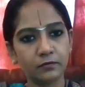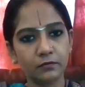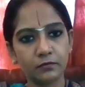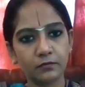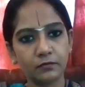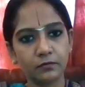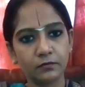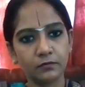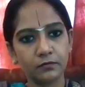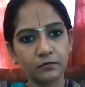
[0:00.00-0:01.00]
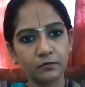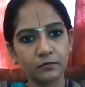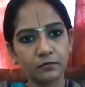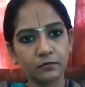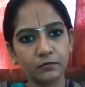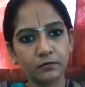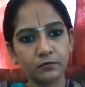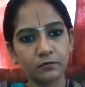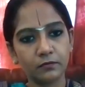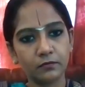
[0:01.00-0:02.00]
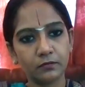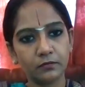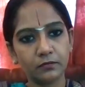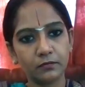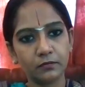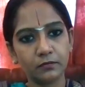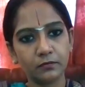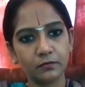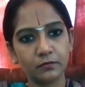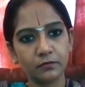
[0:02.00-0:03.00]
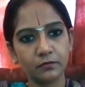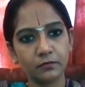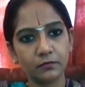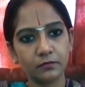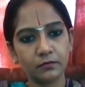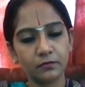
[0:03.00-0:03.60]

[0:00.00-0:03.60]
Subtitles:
(silent)